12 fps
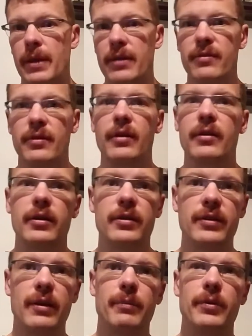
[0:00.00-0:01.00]
That's another
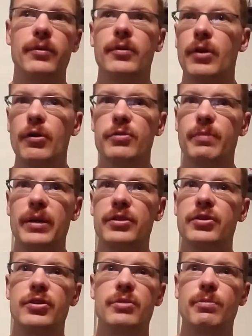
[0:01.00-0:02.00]
example.
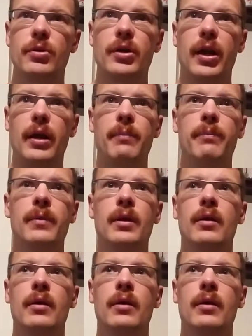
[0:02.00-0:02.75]
Ghostbusters board game,